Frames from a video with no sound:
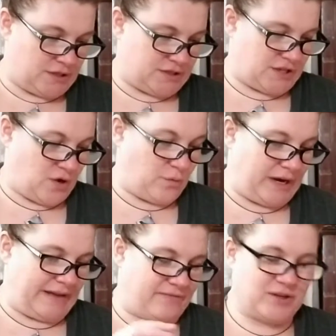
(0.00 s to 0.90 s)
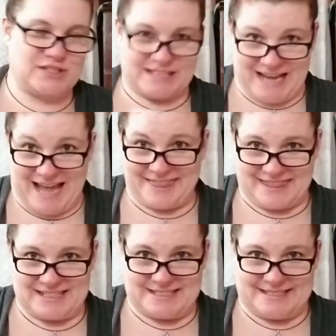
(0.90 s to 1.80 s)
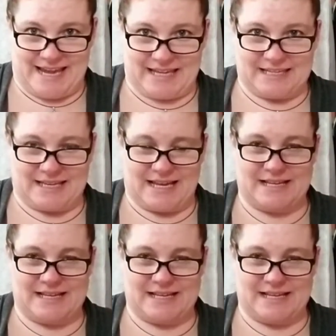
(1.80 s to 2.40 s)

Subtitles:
So when I first got this deck,